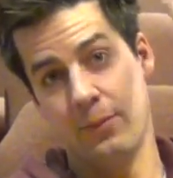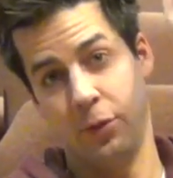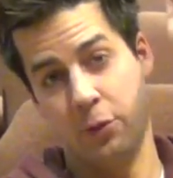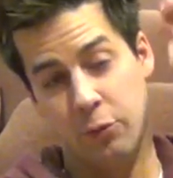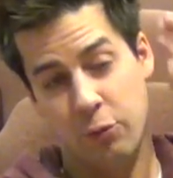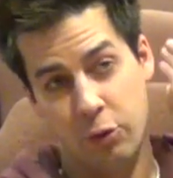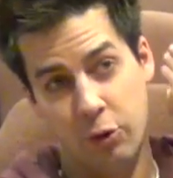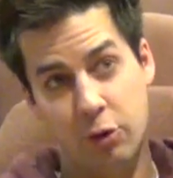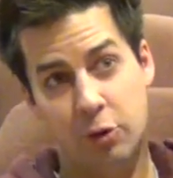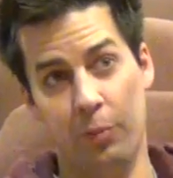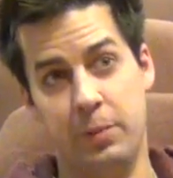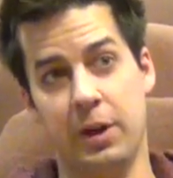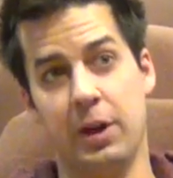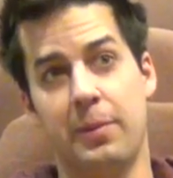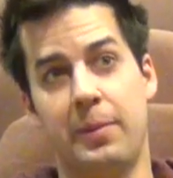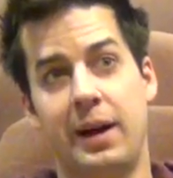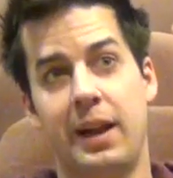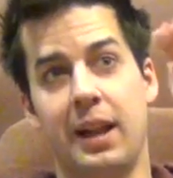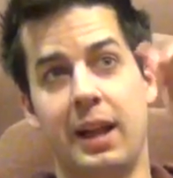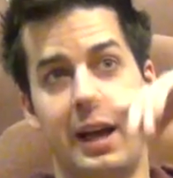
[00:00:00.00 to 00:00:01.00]
Threw a
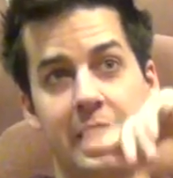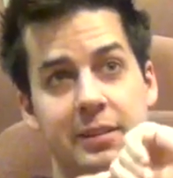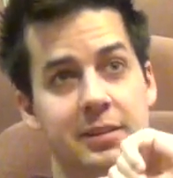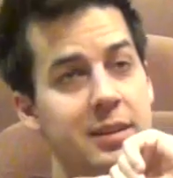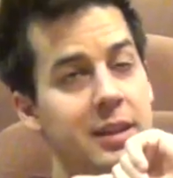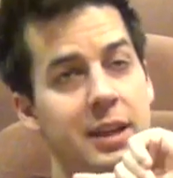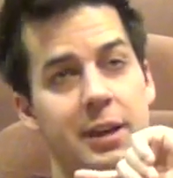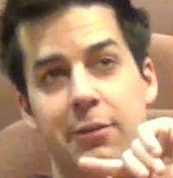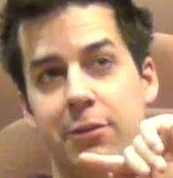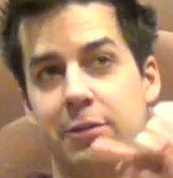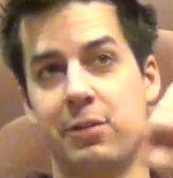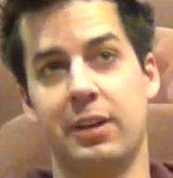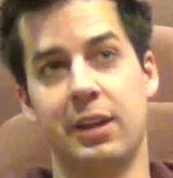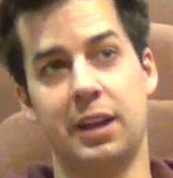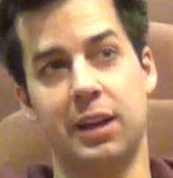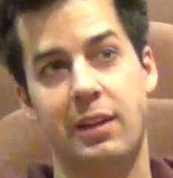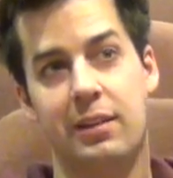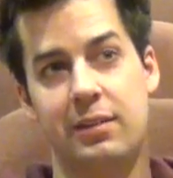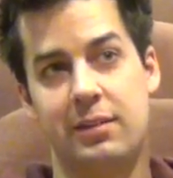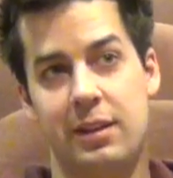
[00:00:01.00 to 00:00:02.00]
beer bottle. I never
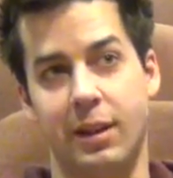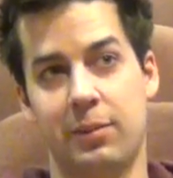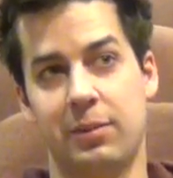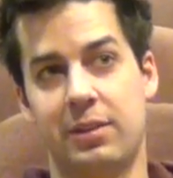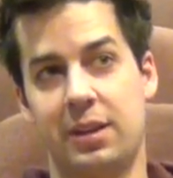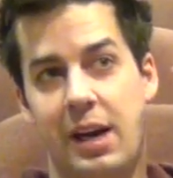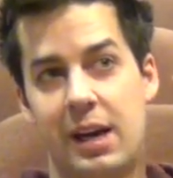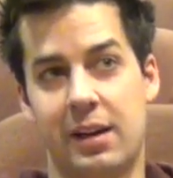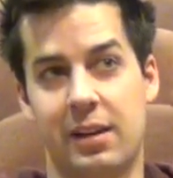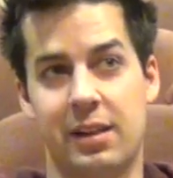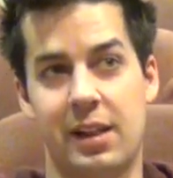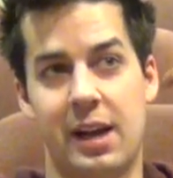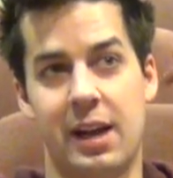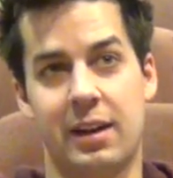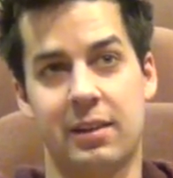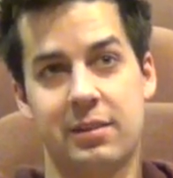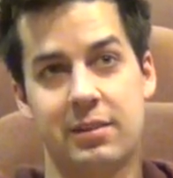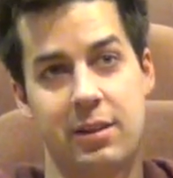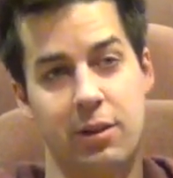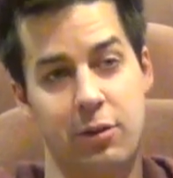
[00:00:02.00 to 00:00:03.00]
forget it. His name's Todd
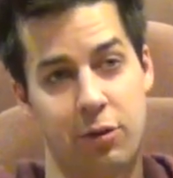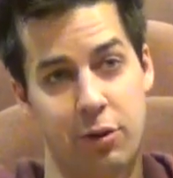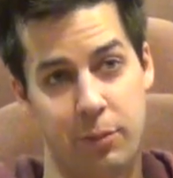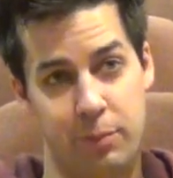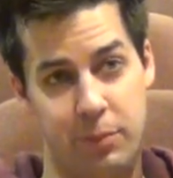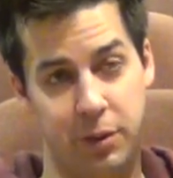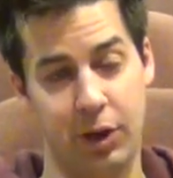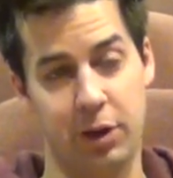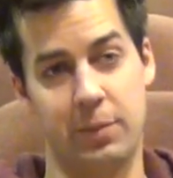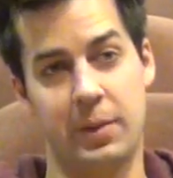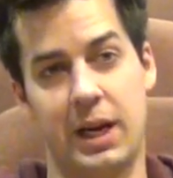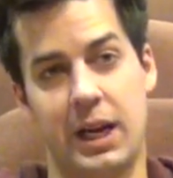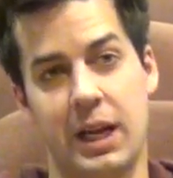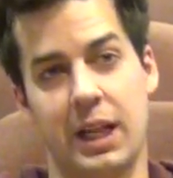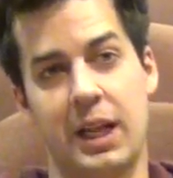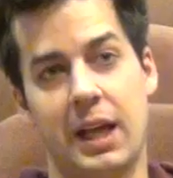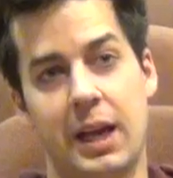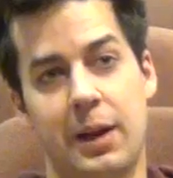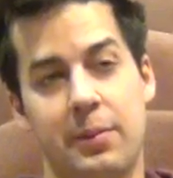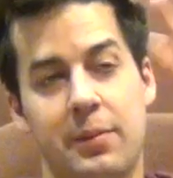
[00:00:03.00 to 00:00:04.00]
Glass. They threw a beer
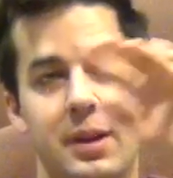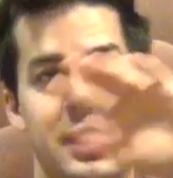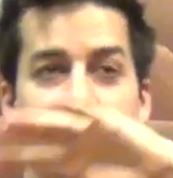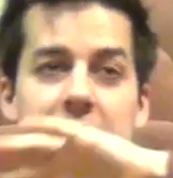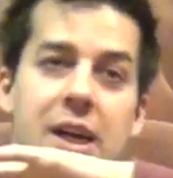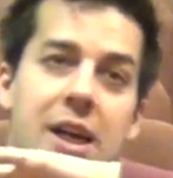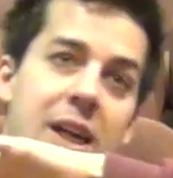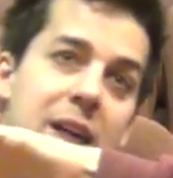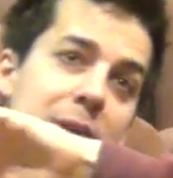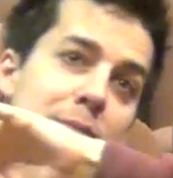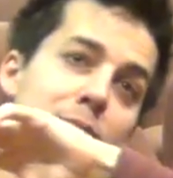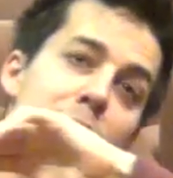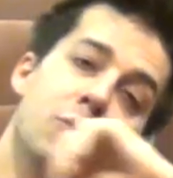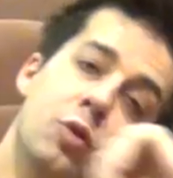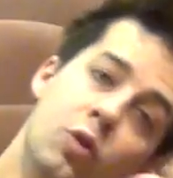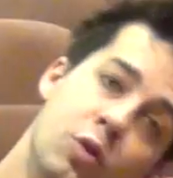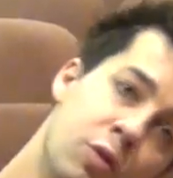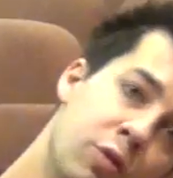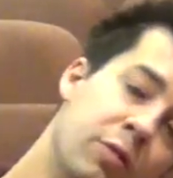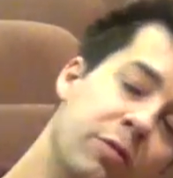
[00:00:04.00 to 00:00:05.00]
bottle at him and he
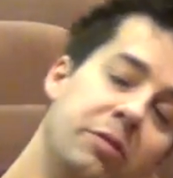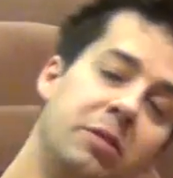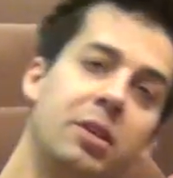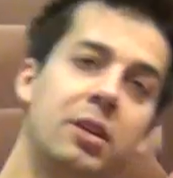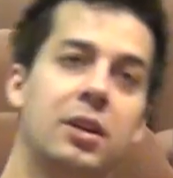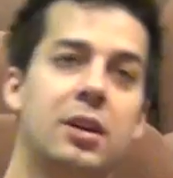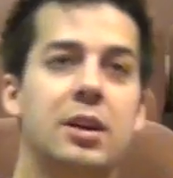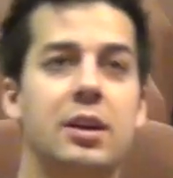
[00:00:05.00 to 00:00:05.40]
moved